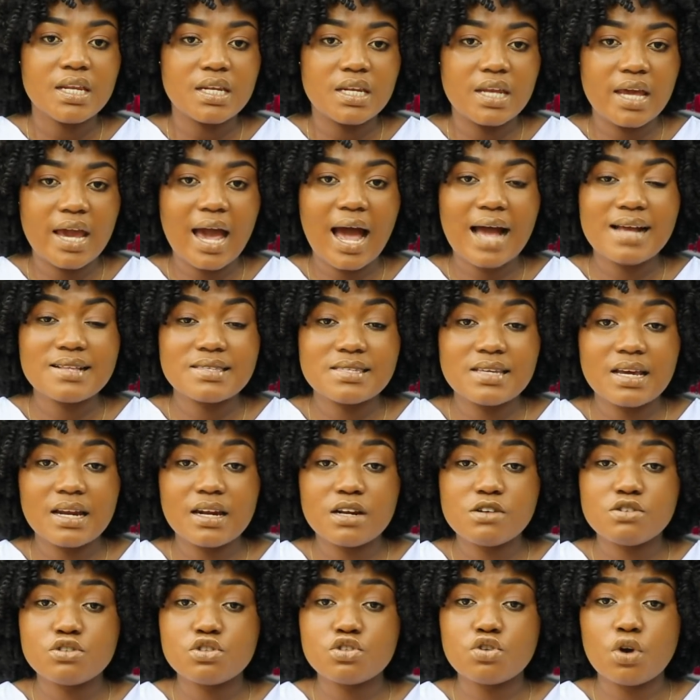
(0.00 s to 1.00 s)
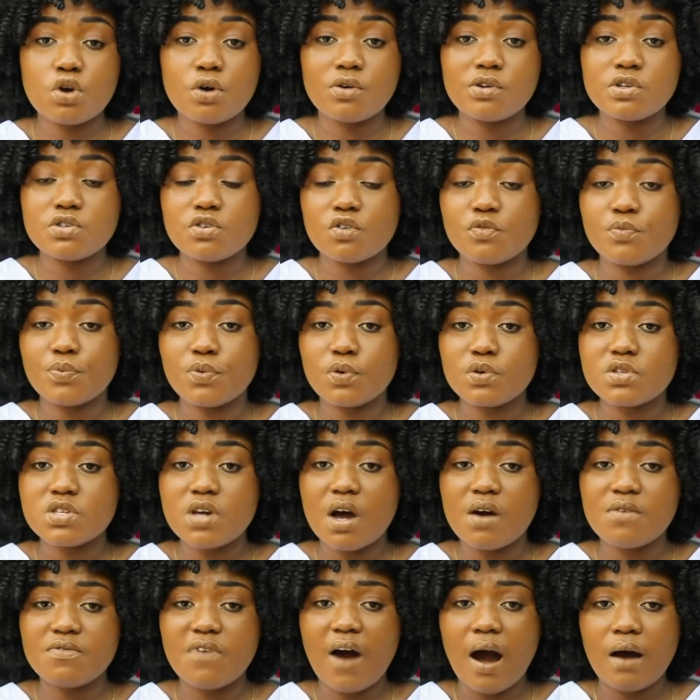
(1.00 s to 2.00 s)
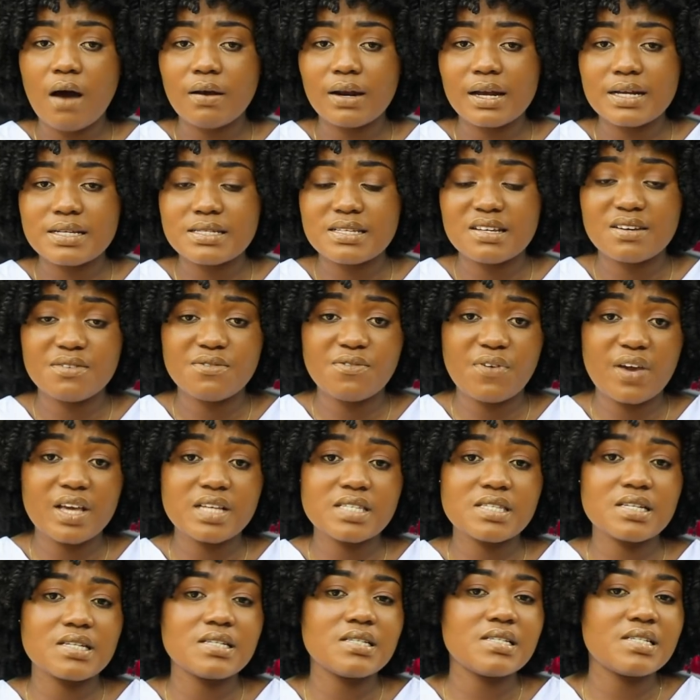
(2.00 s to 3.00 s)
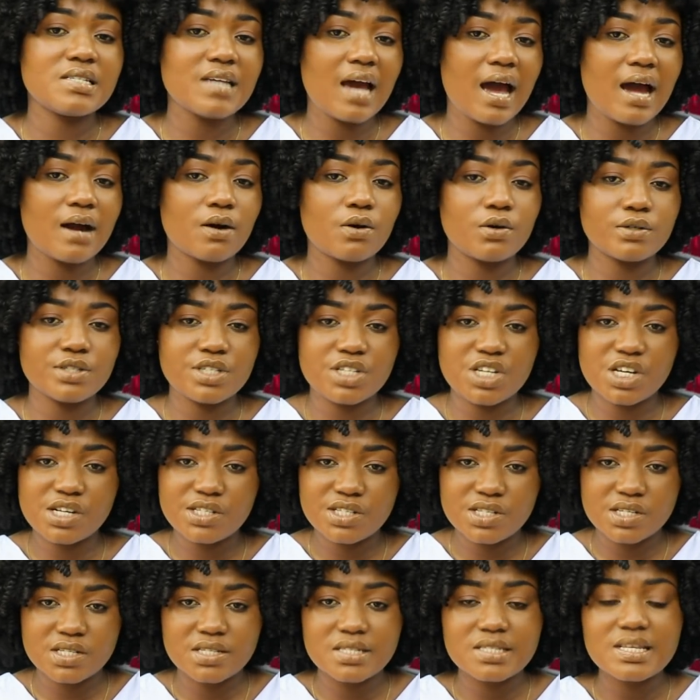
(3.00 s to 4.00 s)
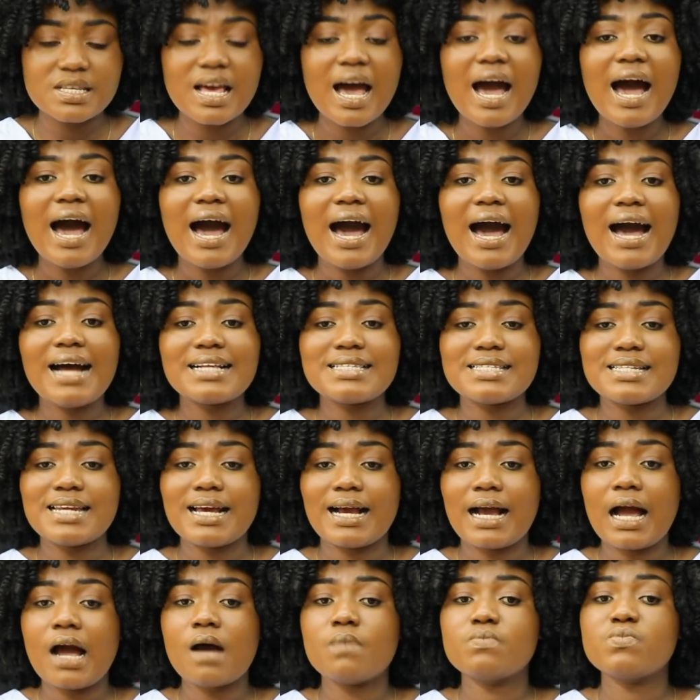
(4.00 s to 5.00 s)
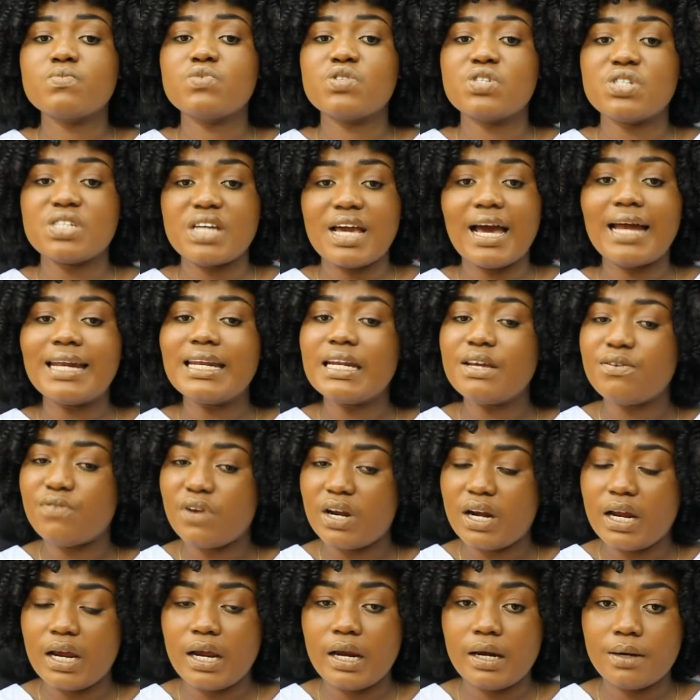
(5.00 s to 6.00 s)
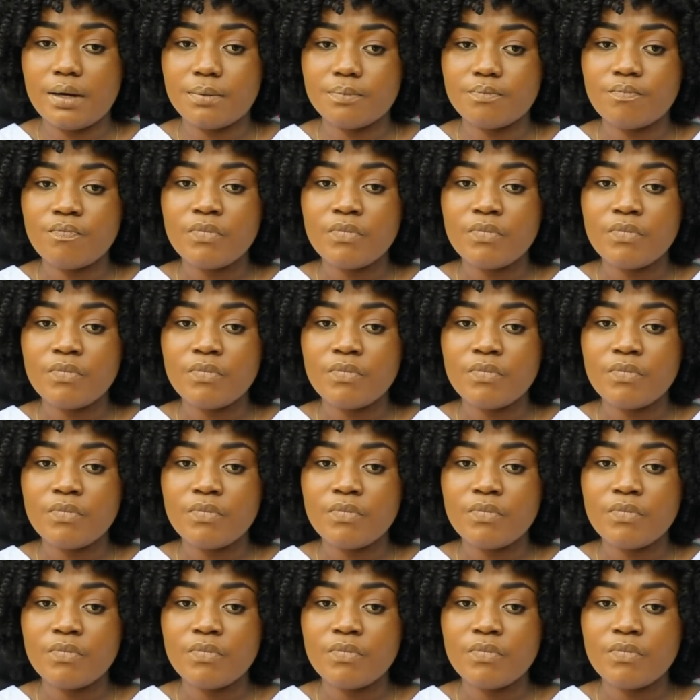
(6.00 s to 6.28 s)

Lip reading: They are telling stories of brutal violence and facing dire conditions at the camps they are living in.